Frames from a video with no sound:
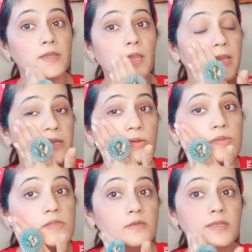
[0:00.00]
And it
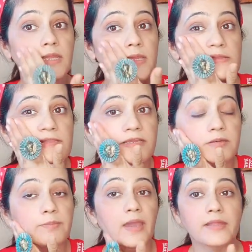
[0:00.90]
also creates like
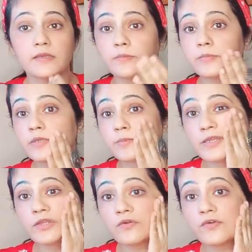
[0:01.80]
a barrier
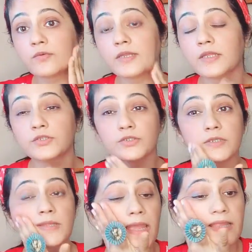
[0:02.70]
between your
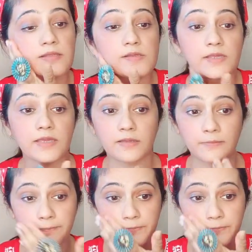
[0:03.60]
foundation and the skin.